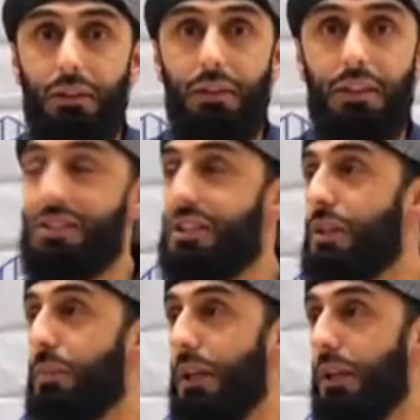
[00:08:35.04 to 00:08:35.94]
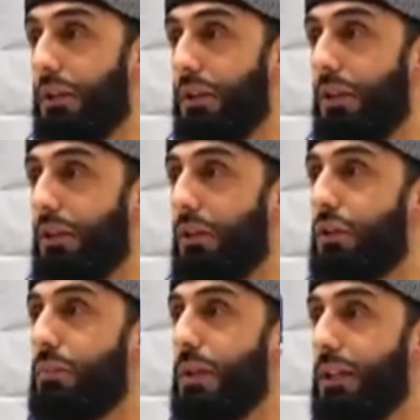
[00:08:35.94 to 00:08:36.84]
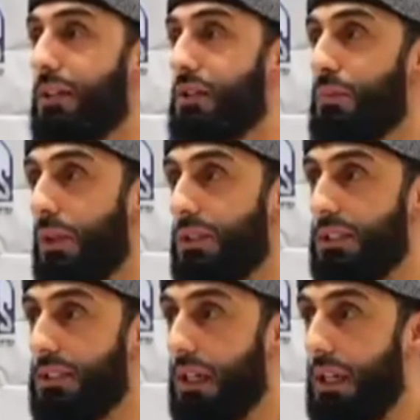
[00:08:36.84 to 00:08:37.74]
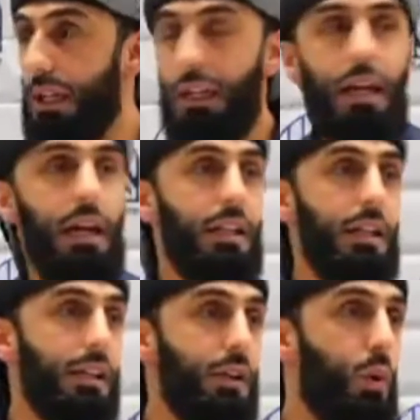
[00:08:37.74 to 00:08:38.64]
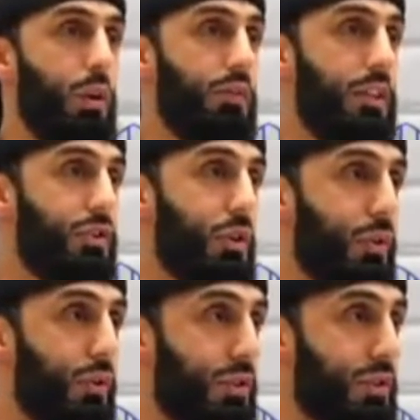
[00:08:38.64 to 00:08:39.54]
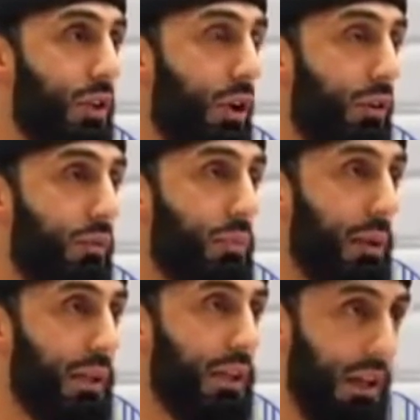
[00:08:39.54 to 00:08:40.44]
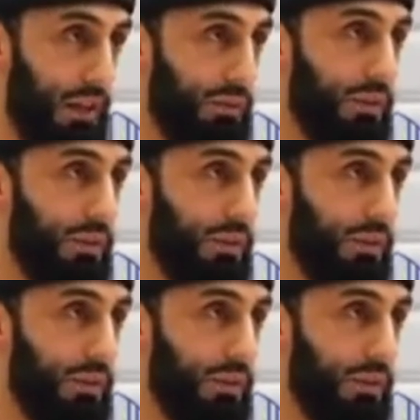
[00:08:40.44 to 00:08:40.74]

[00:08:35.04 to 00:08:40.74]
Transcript: he's disappeared, not to be spotted in any one of these circles of public life.